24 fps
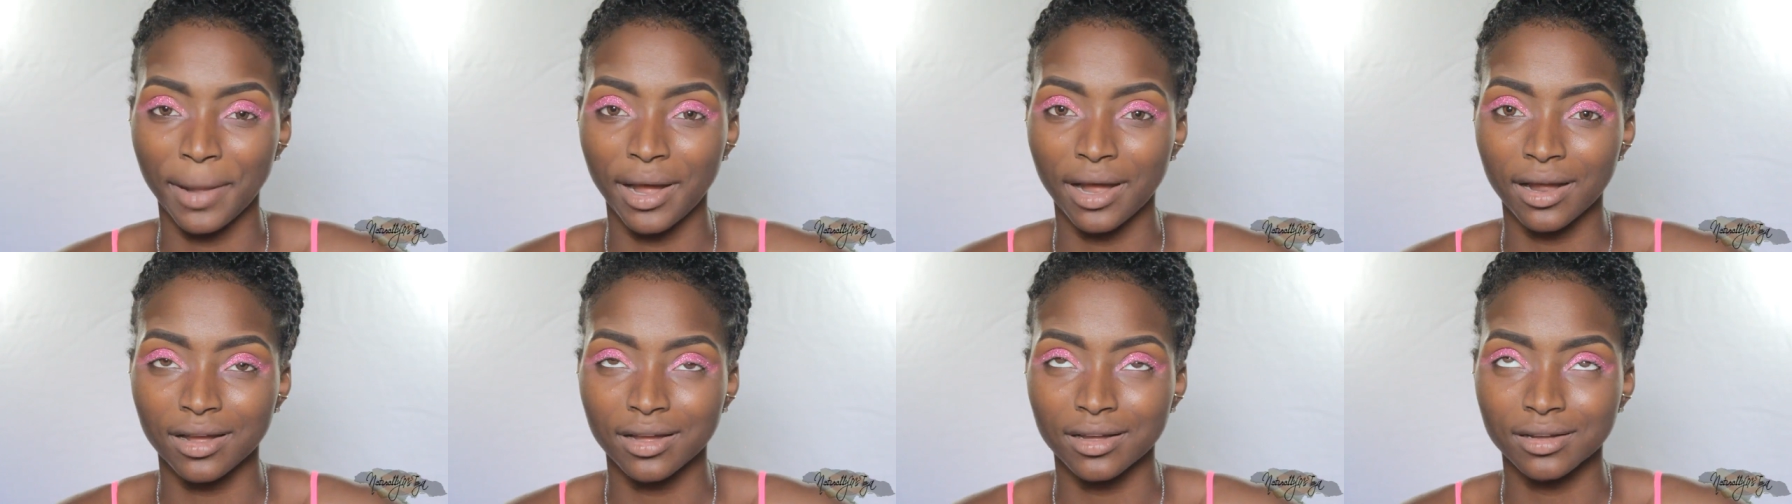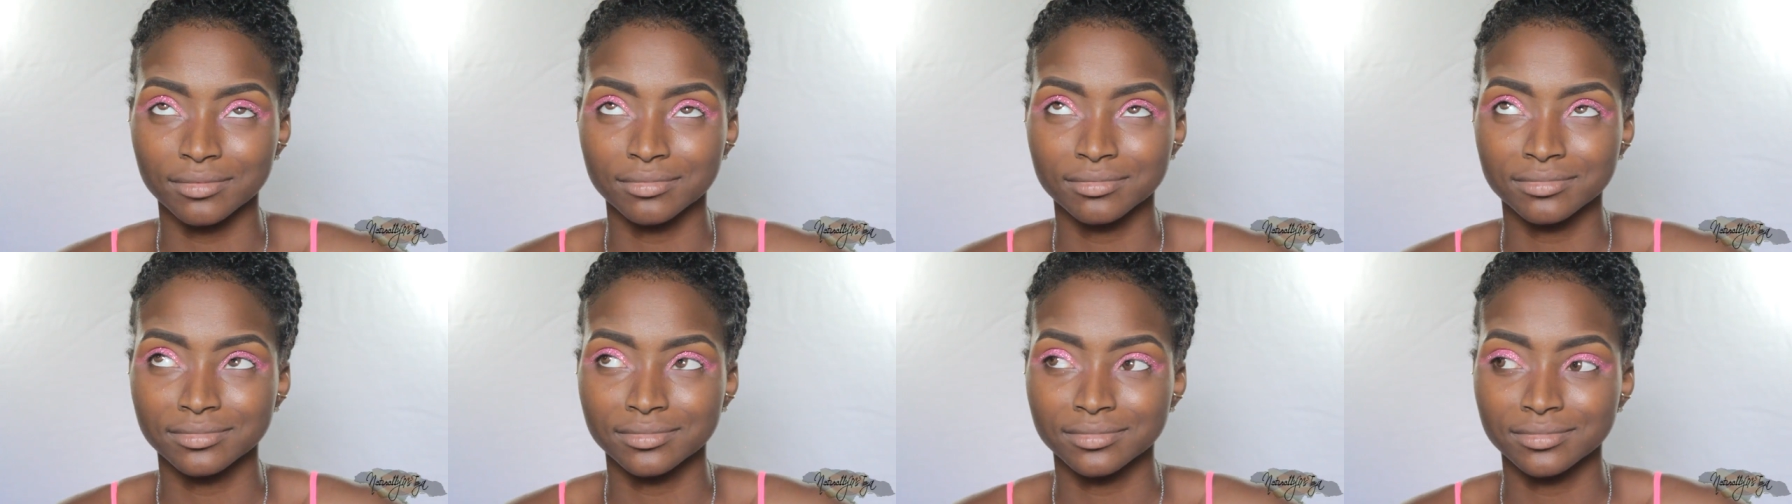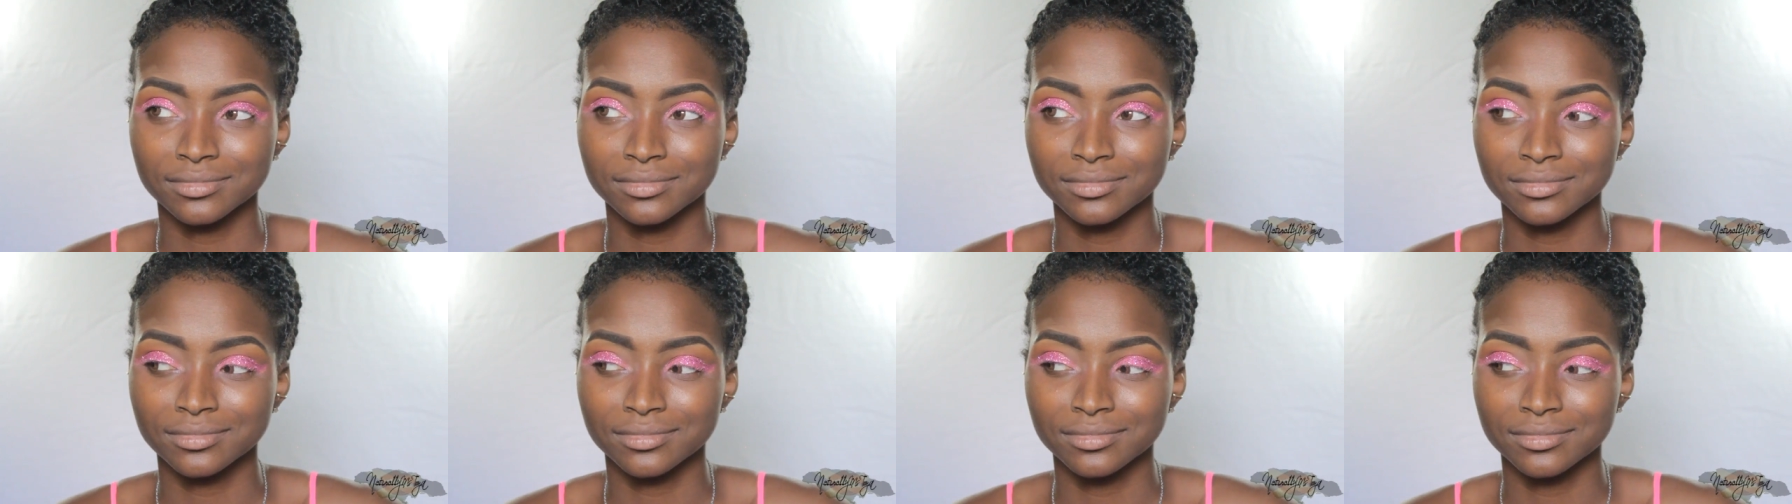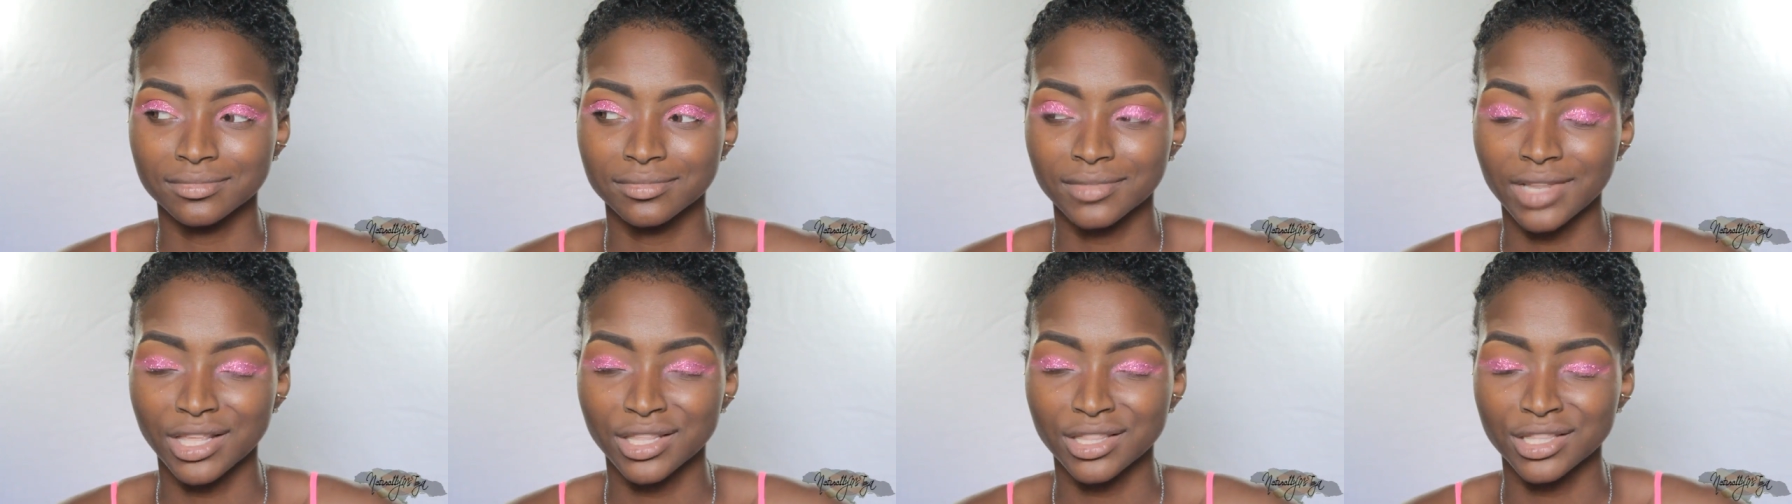back.
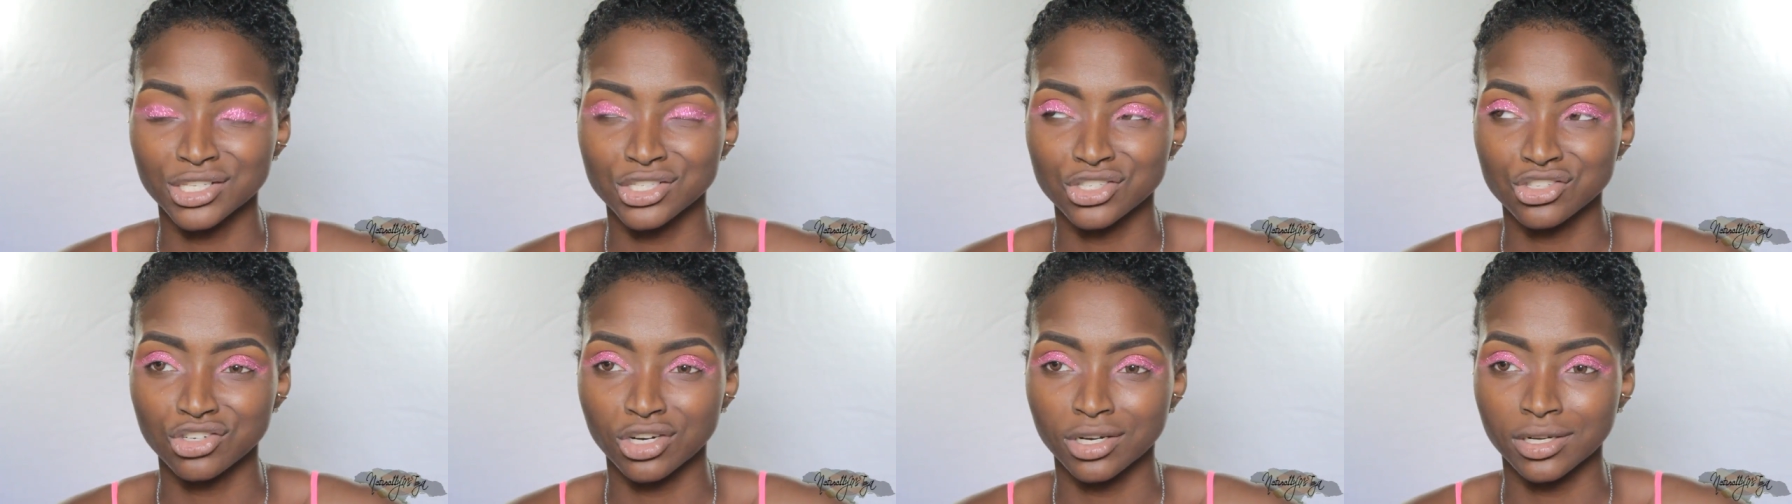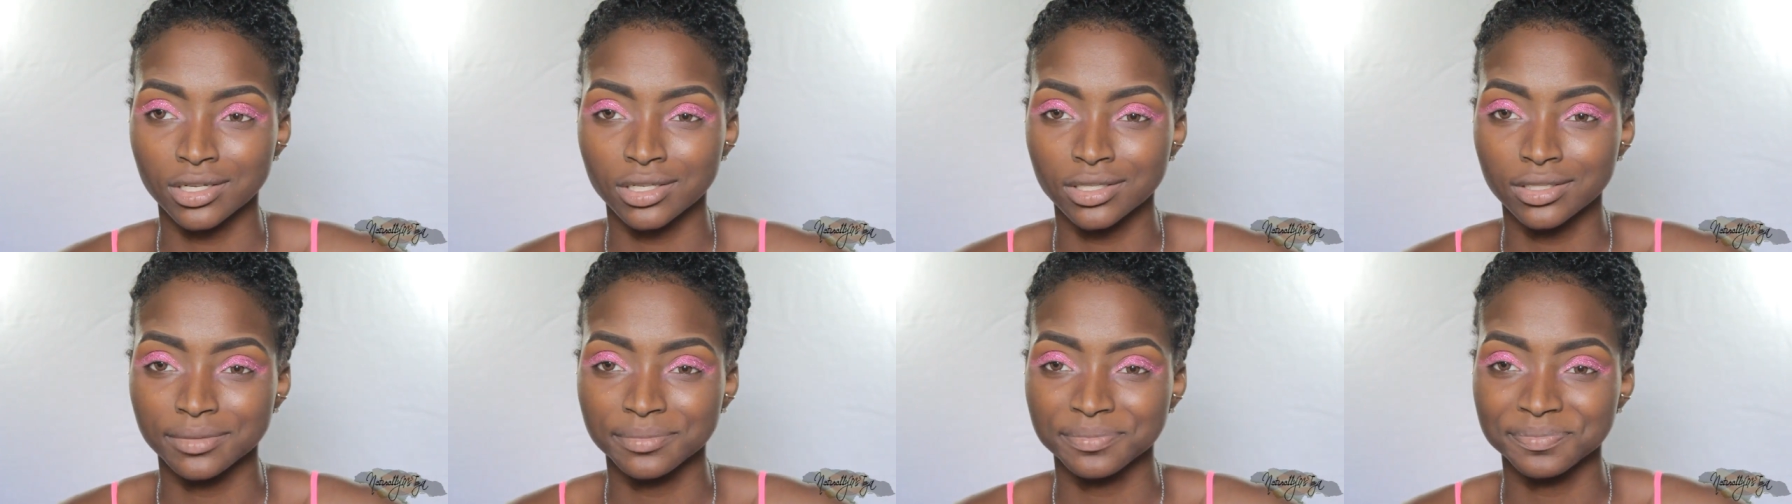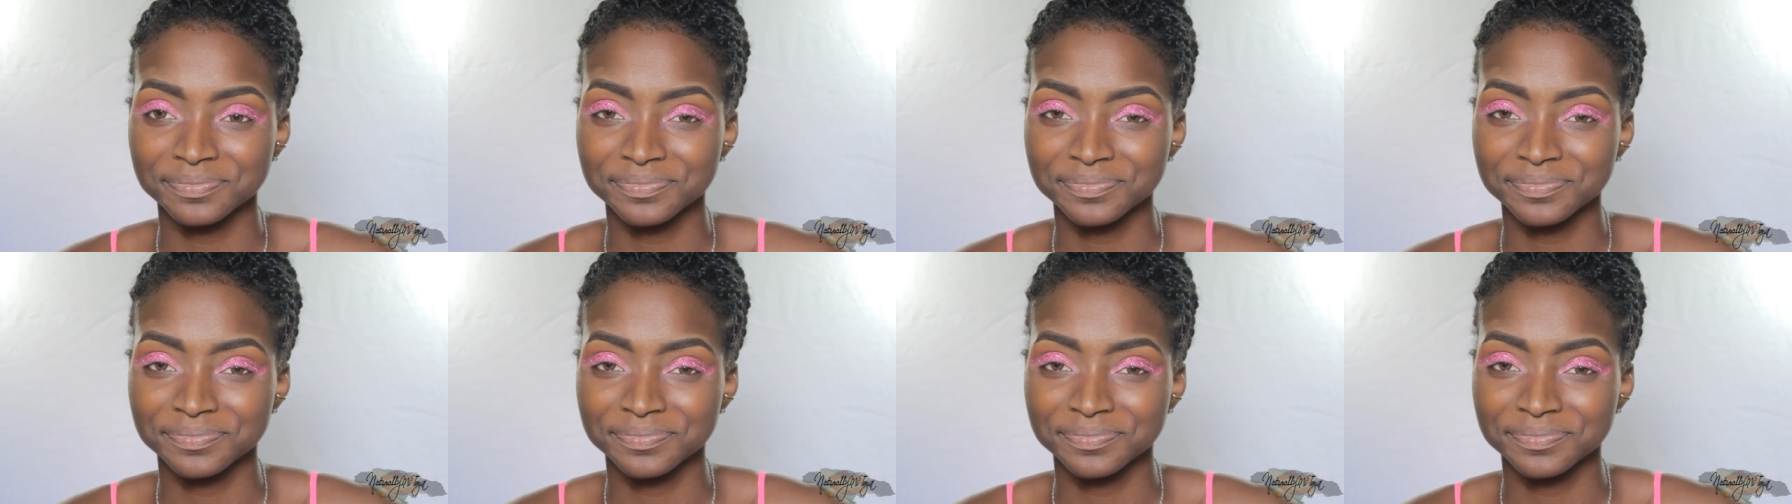The struggle.